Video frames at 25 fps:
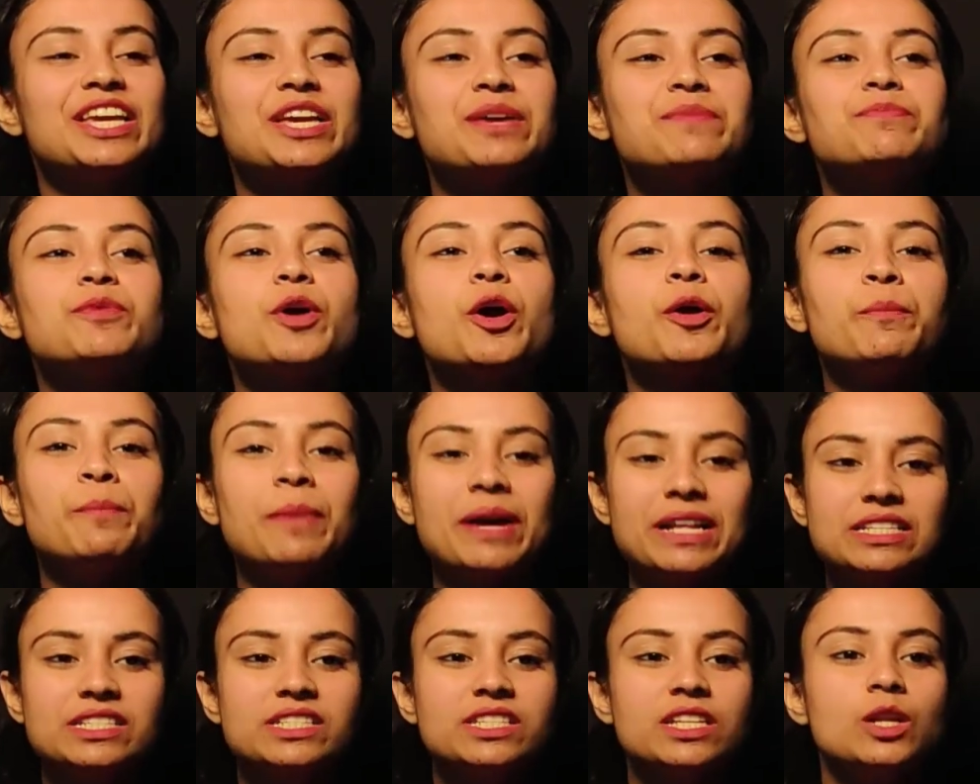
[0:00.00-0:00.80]
Keep your
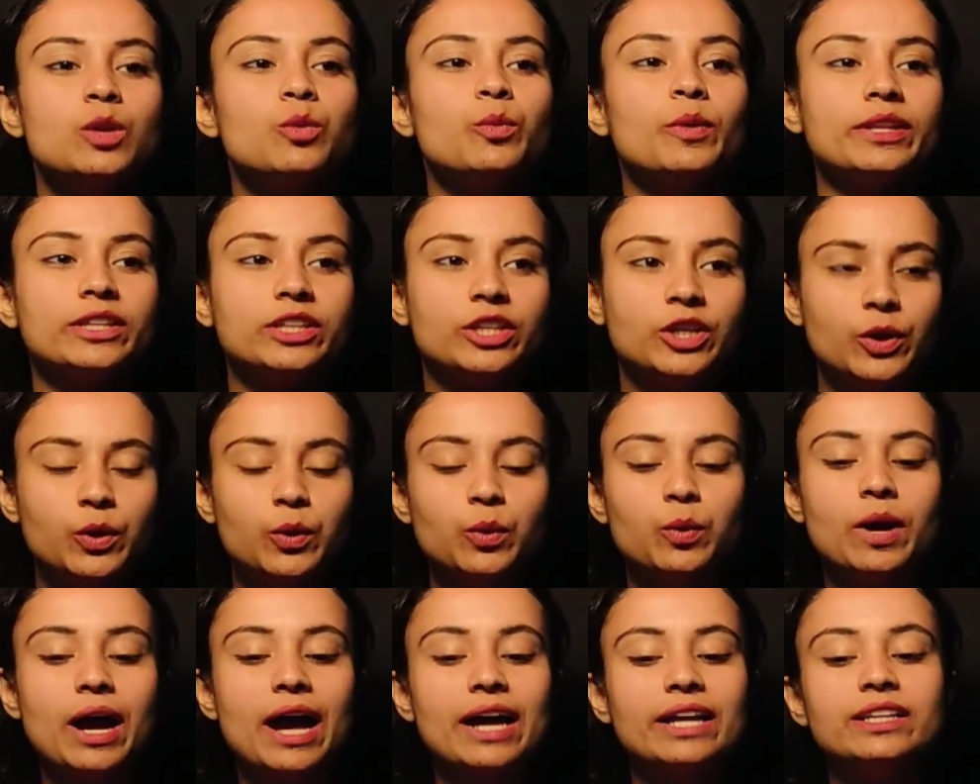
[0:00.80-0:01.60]
pencil with
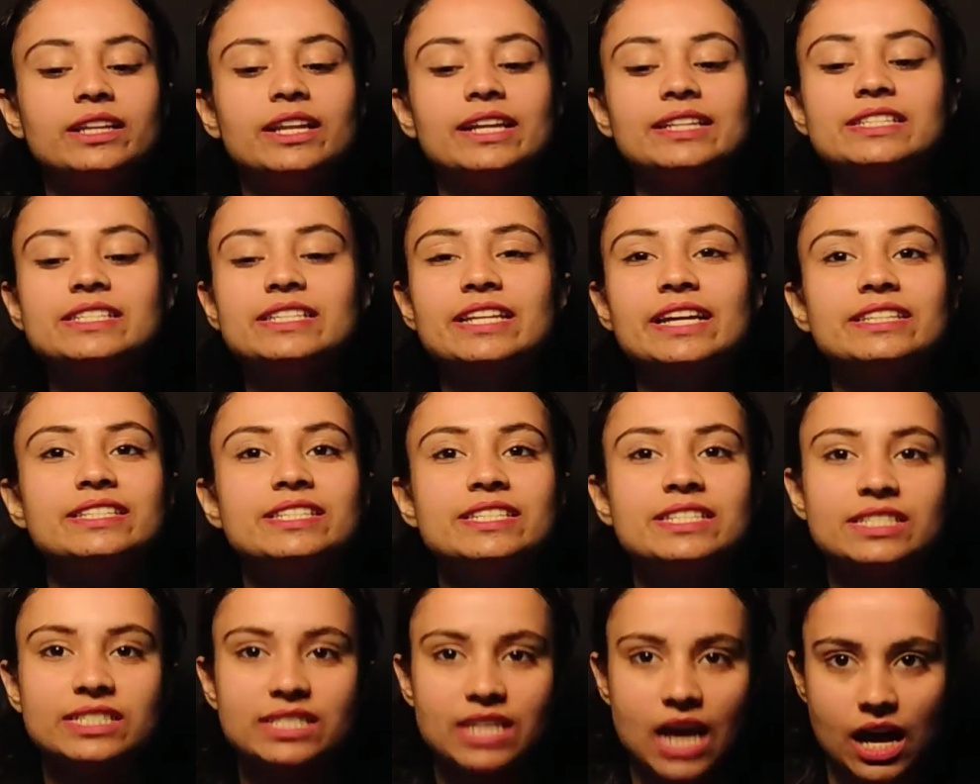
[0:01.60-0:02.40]
you and let's get
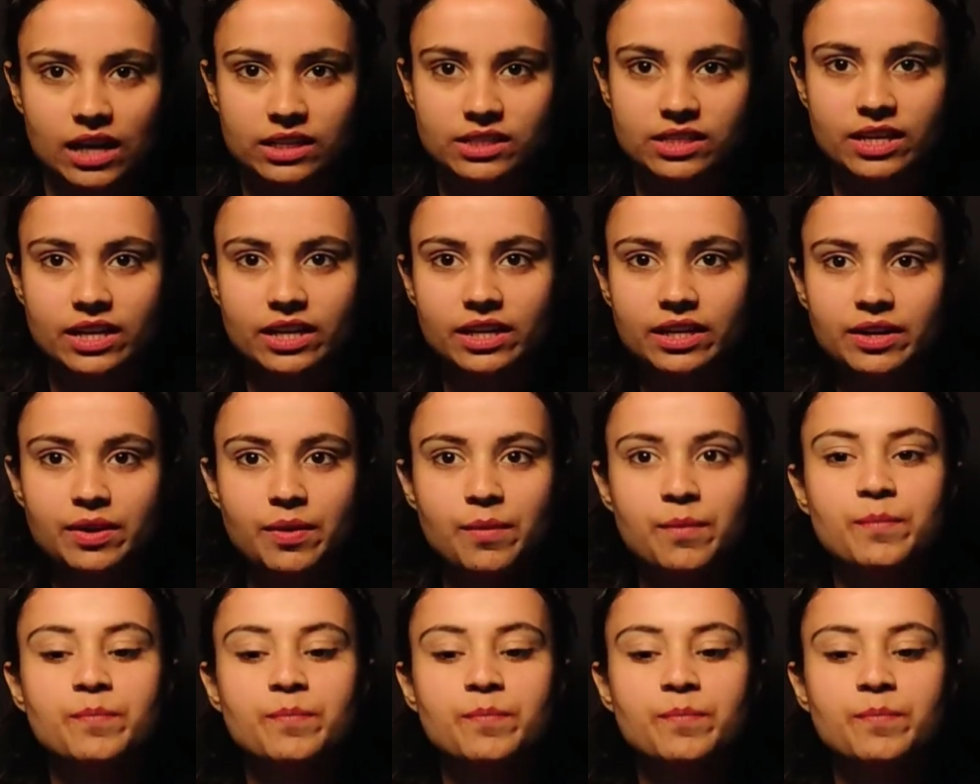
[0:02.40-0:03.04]
started.